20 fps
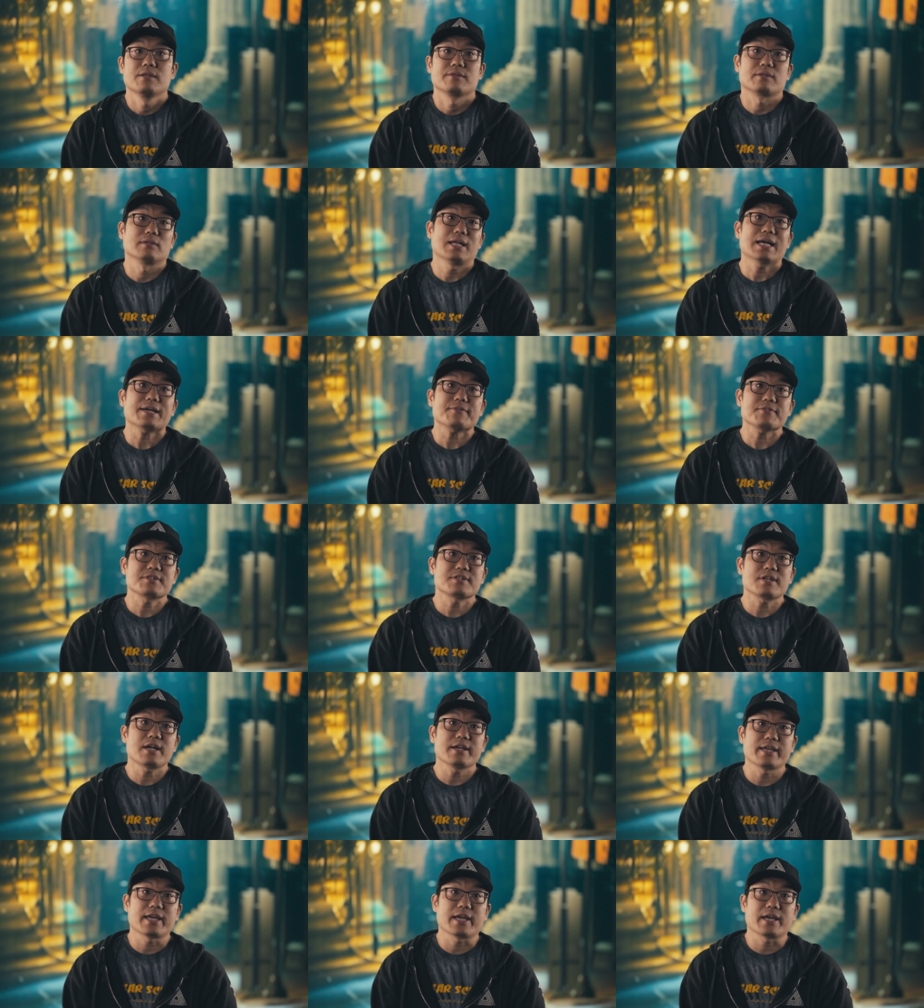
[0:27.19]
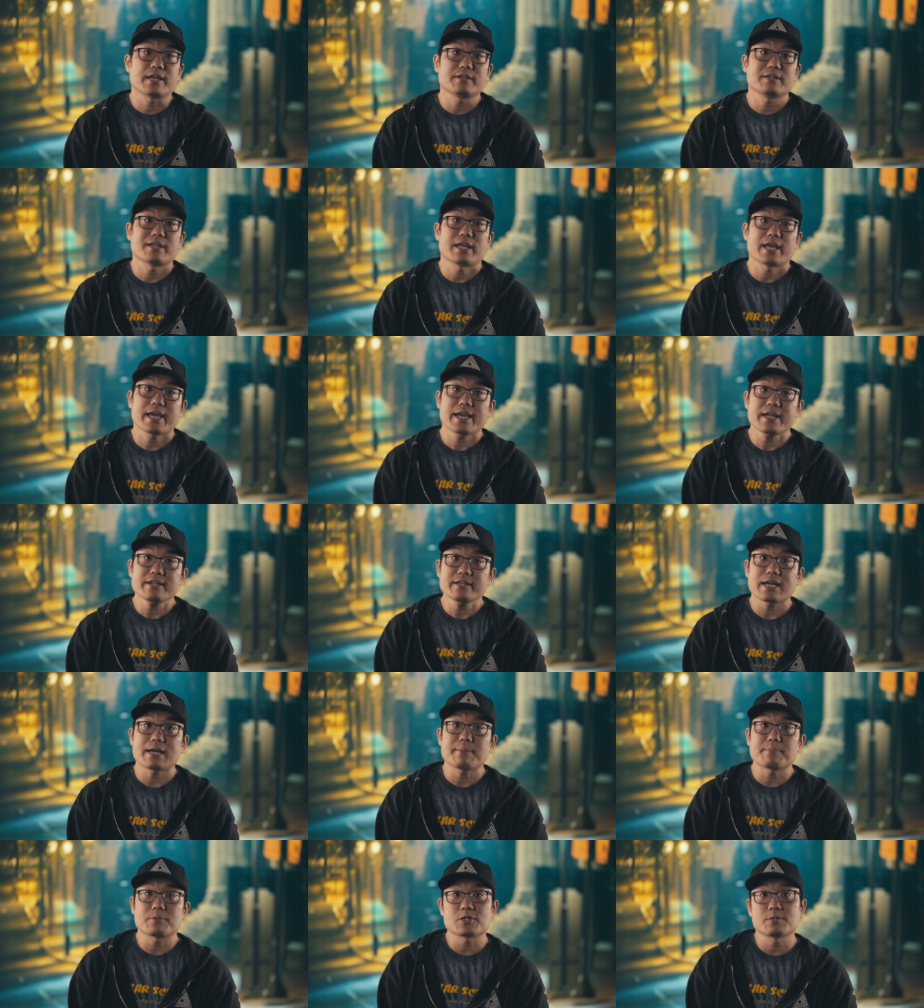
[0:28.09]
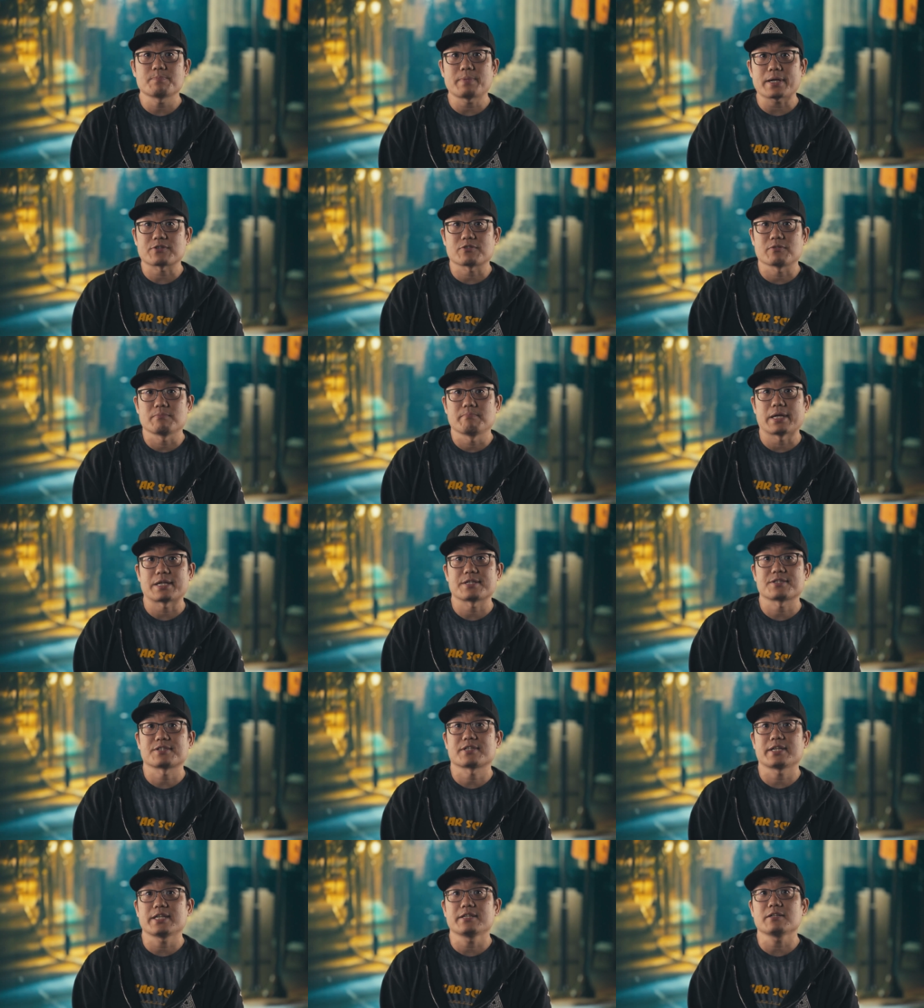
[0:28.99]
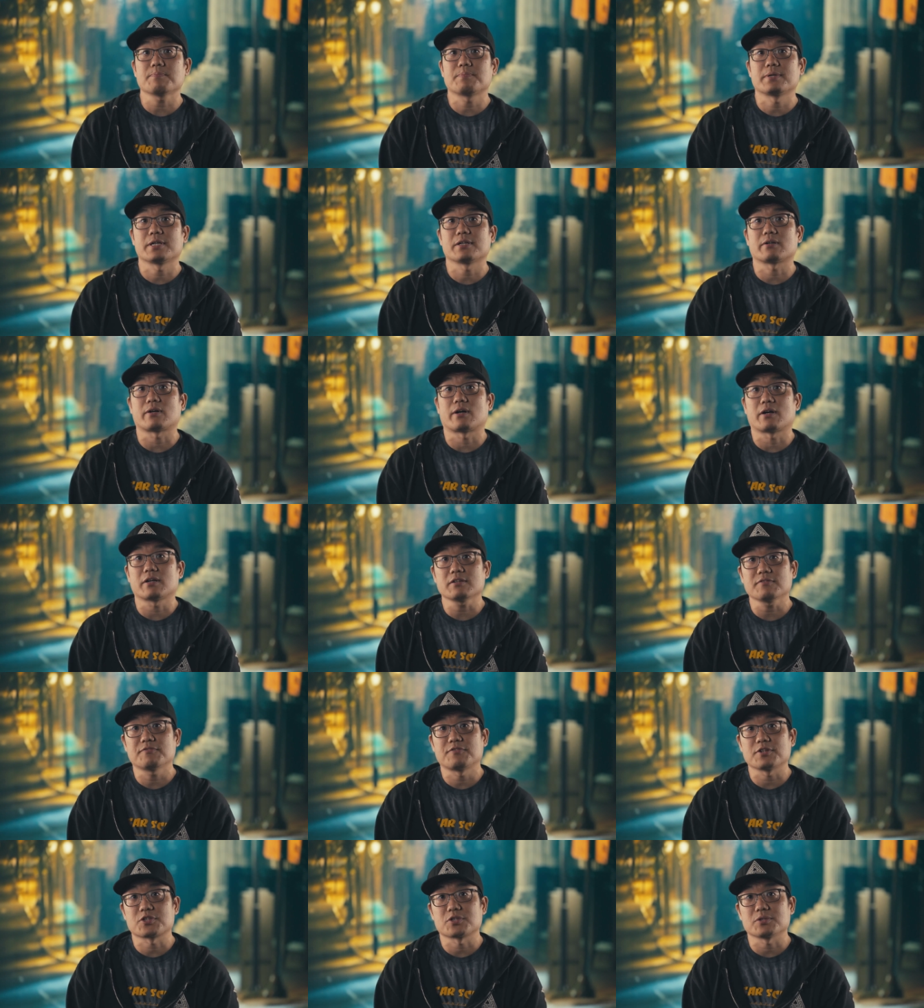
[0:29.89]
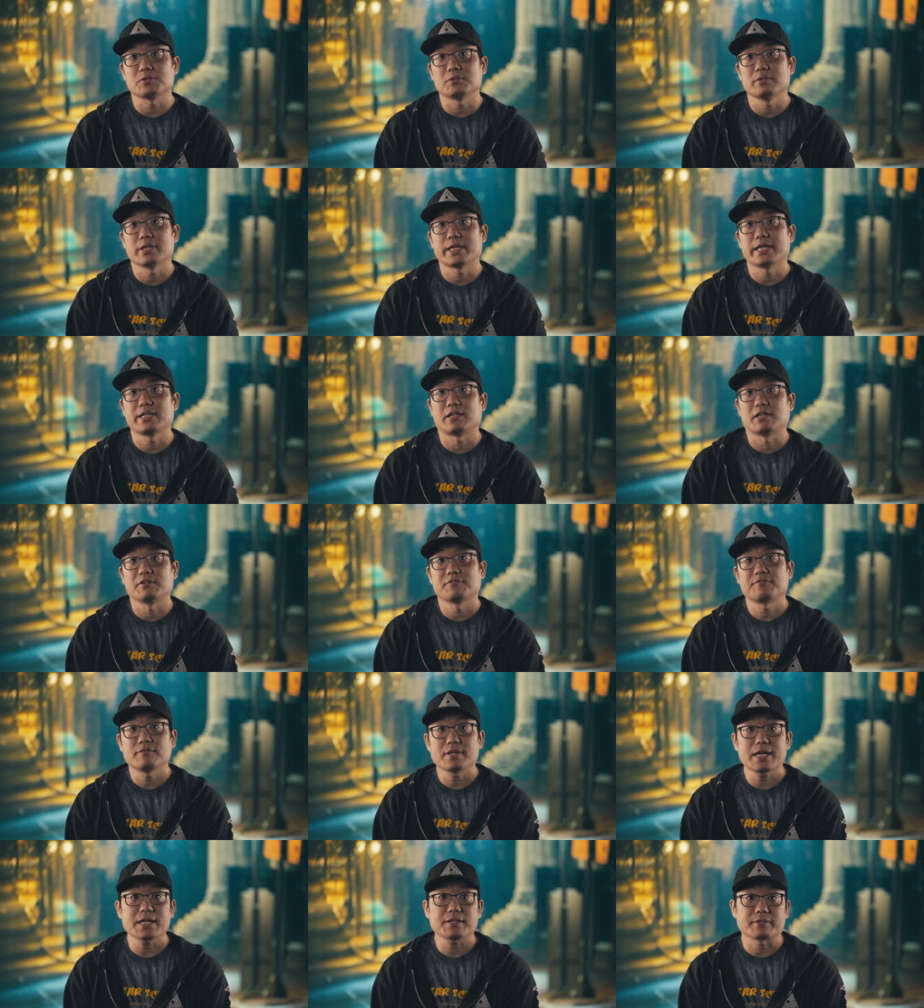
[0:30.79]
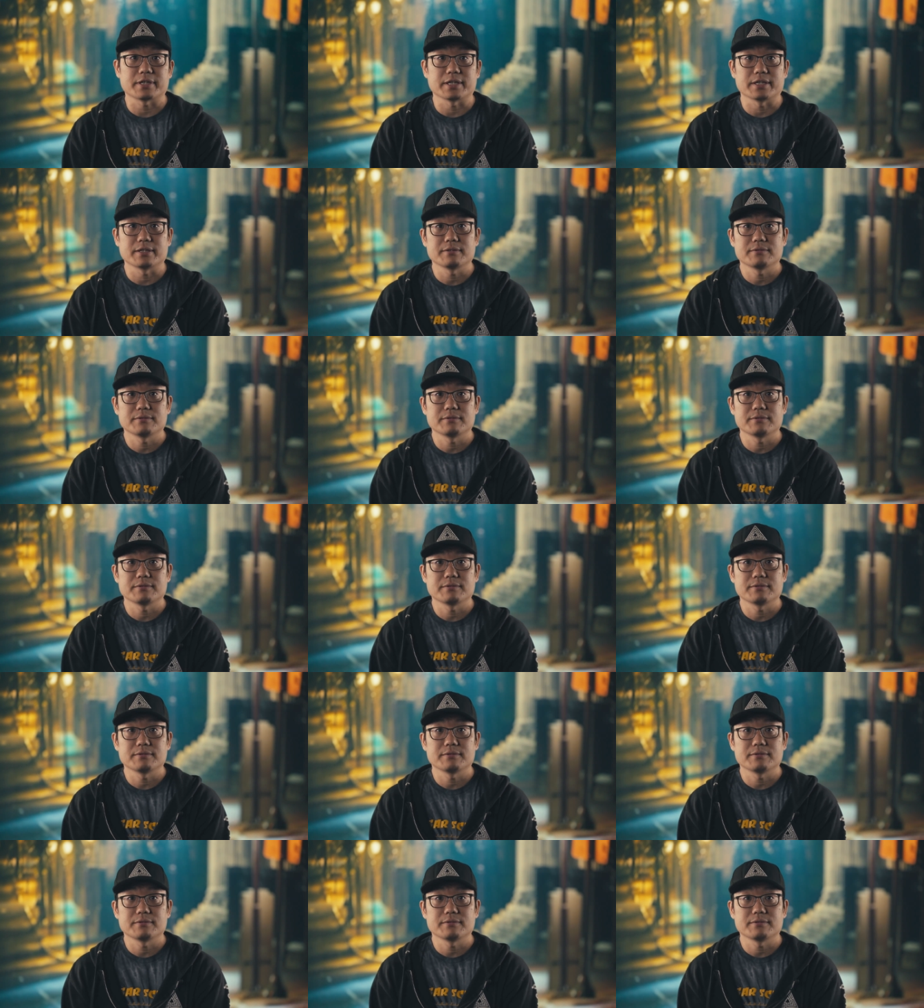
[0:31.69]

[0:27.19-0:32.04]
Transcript: The lack of cyan and amber spectrum makes skin appear artificial and unflattering.